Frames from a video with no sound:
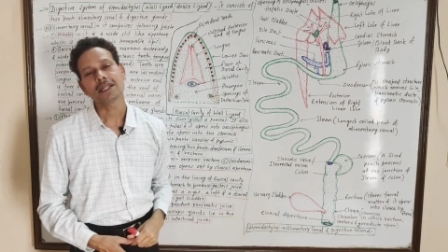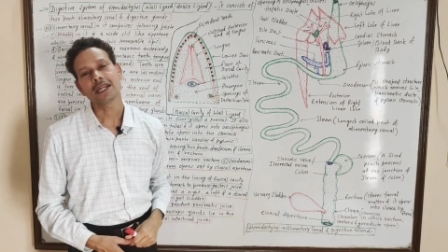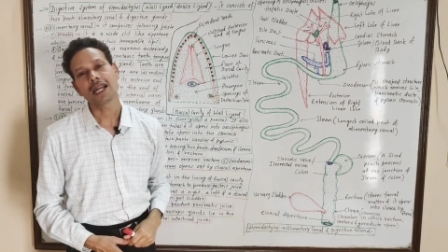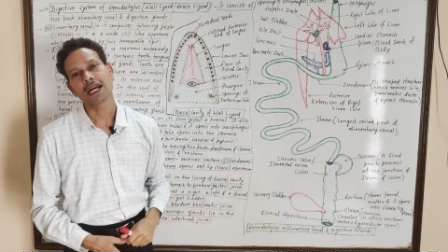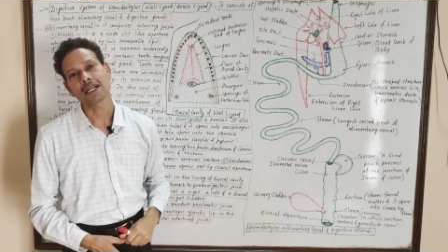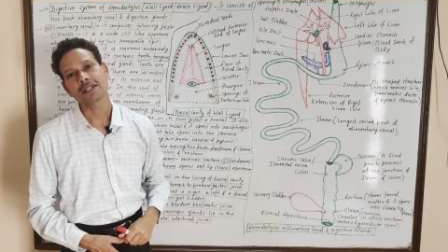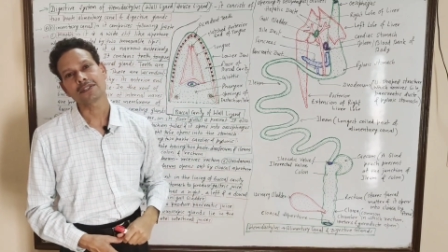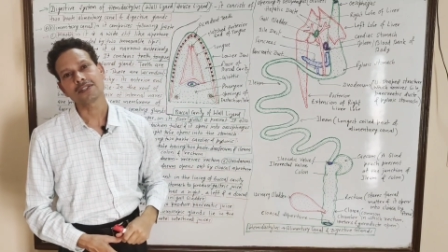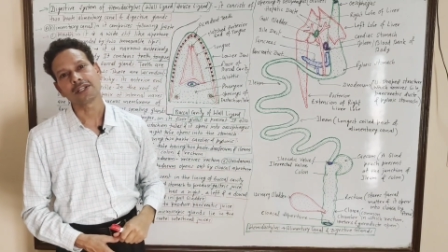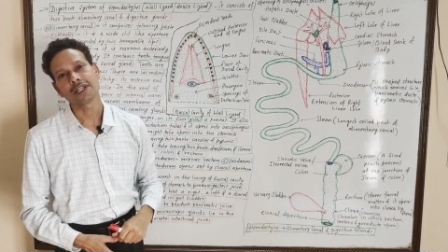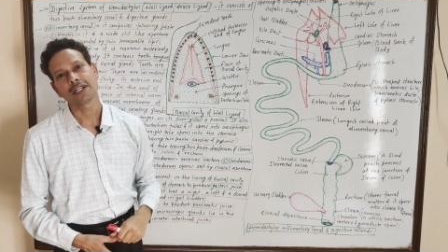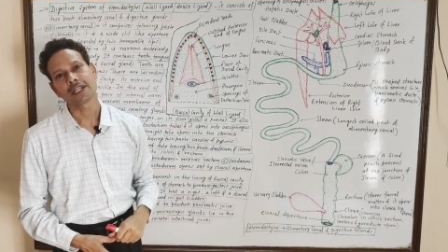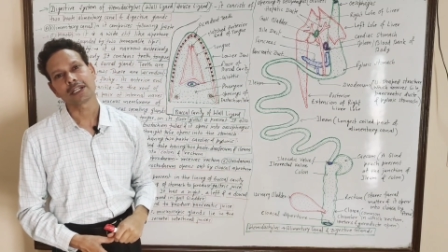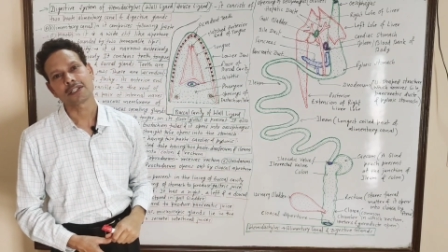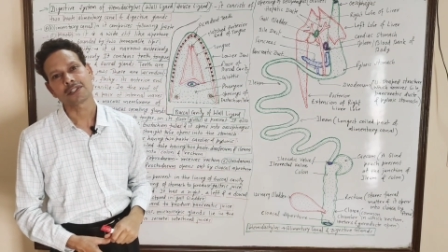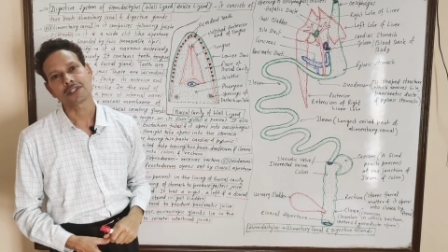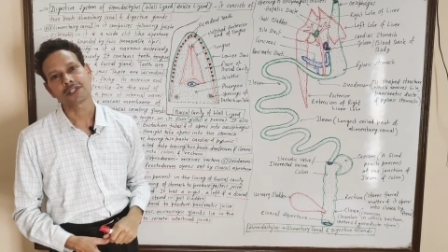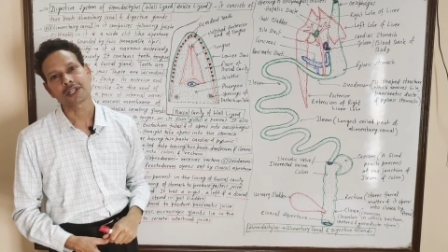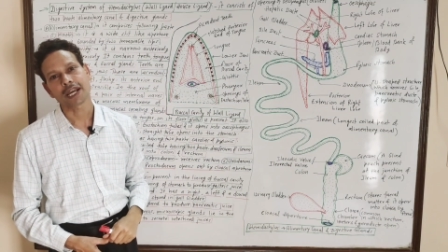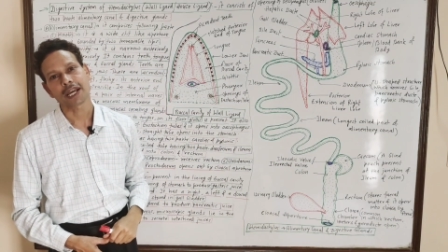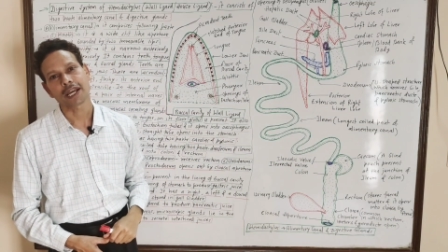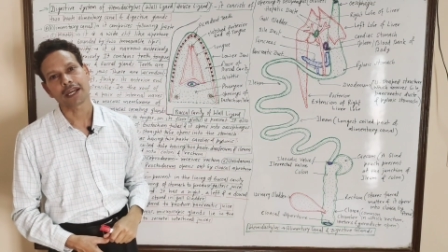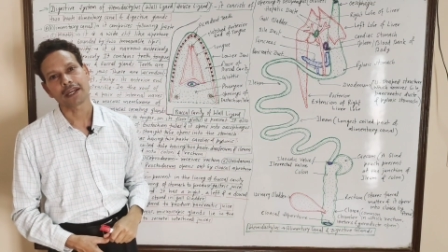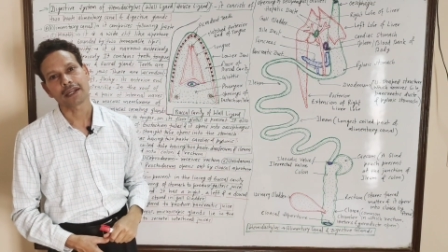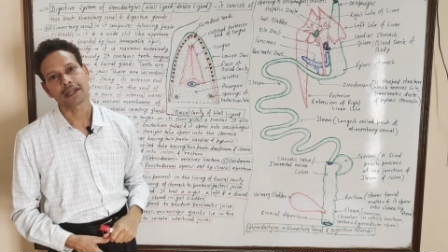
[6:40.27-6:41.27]
large
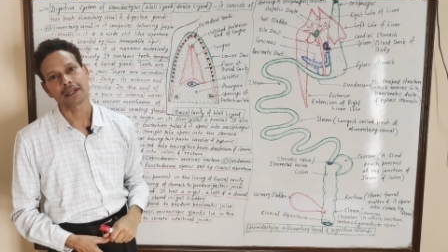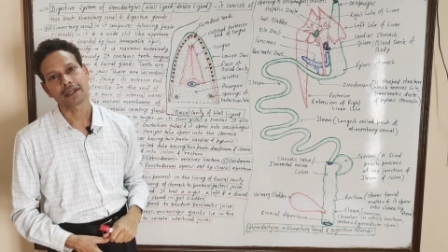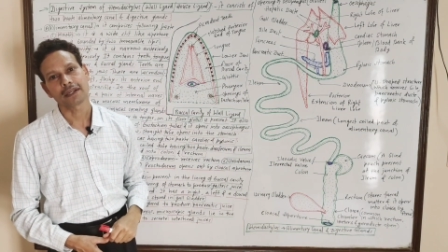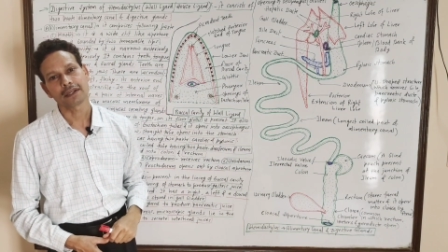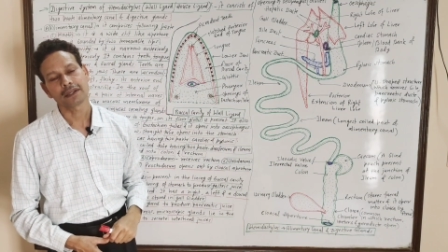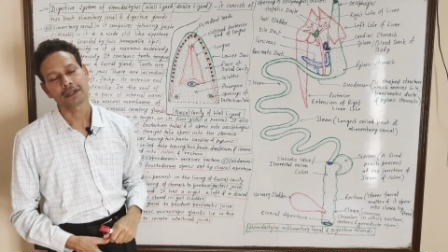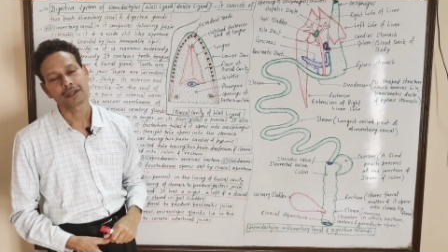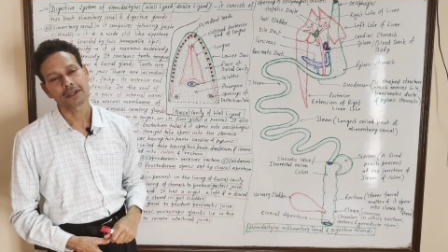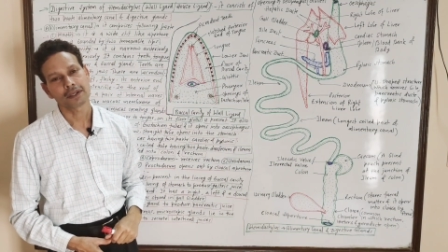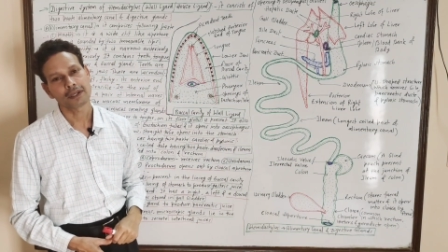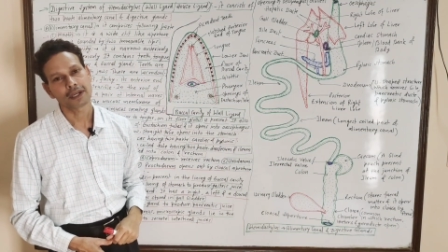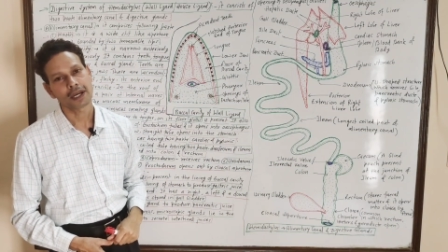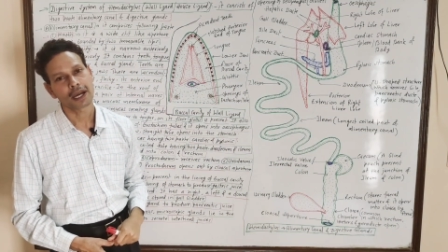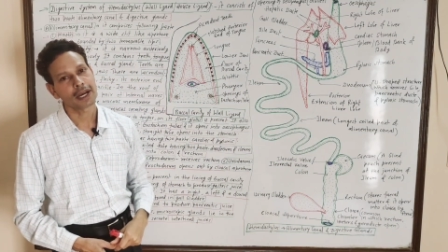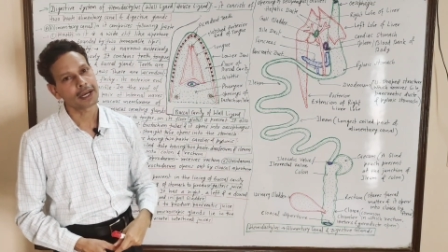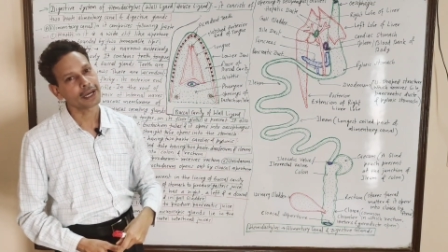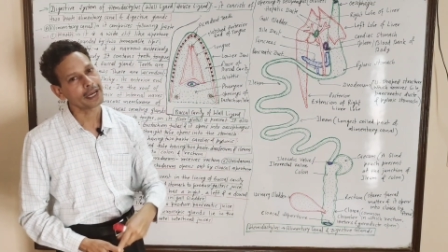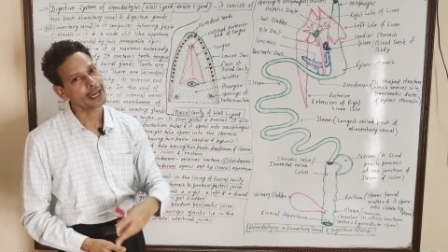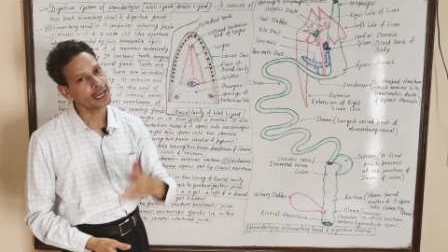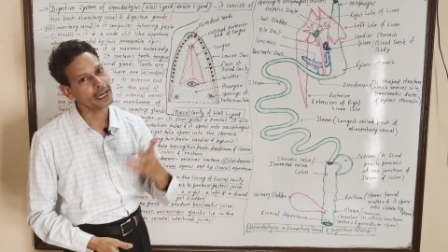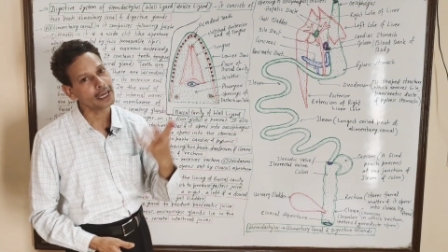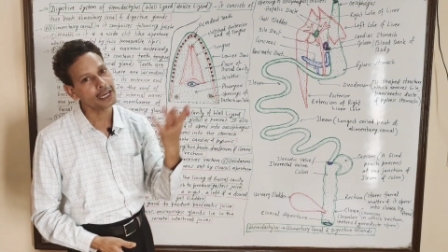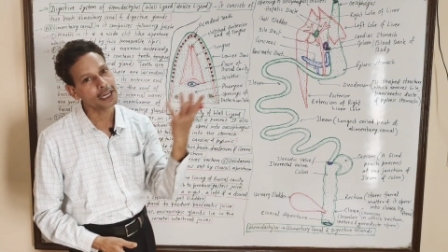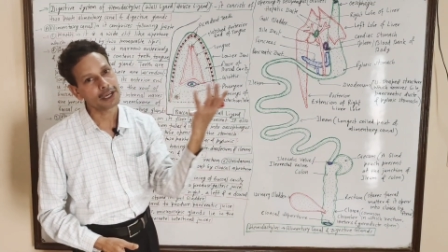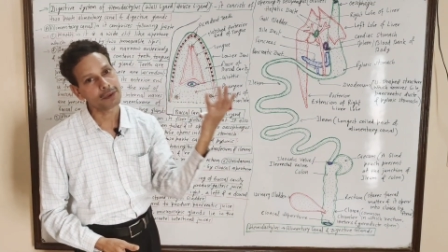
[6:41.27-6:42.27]
intestine
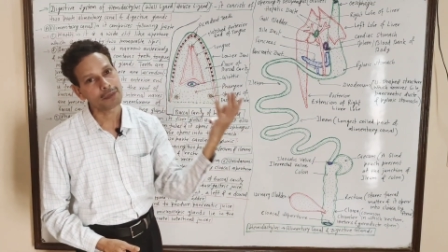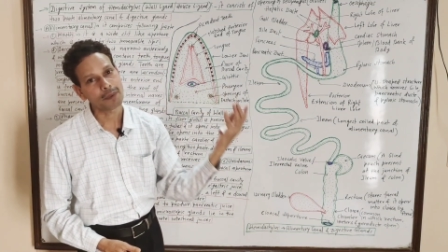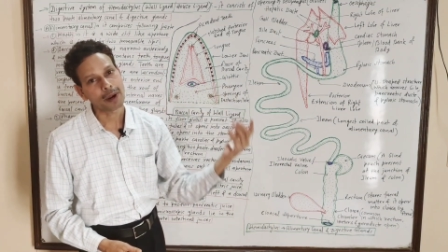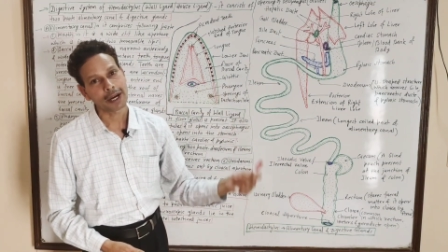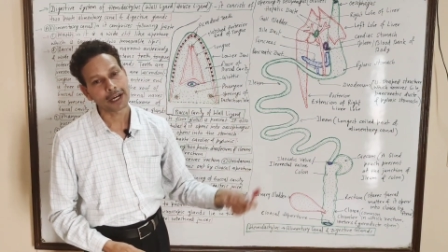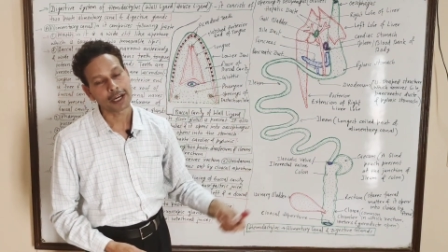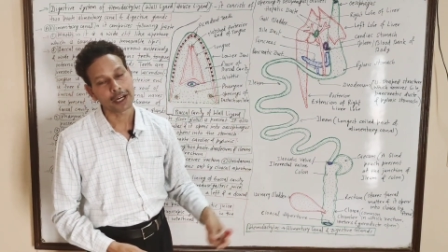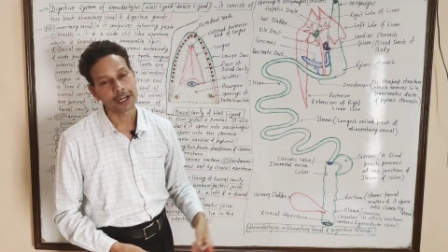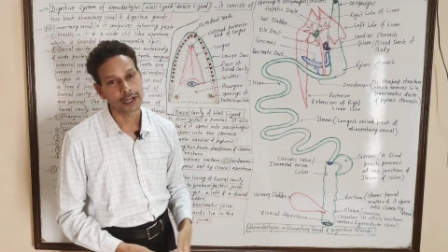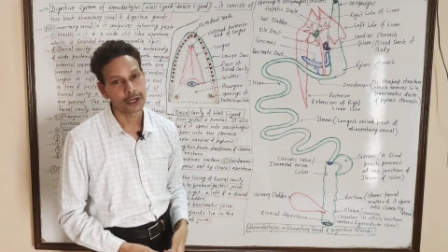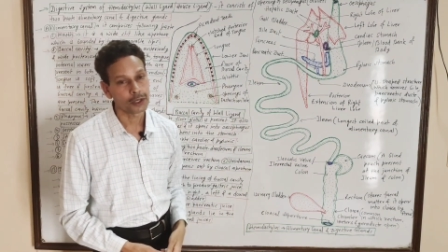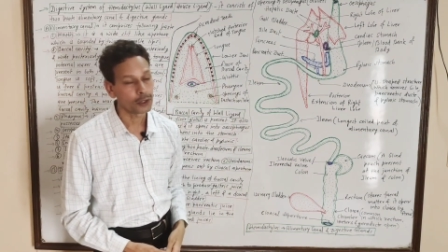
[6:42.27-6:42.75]
again divided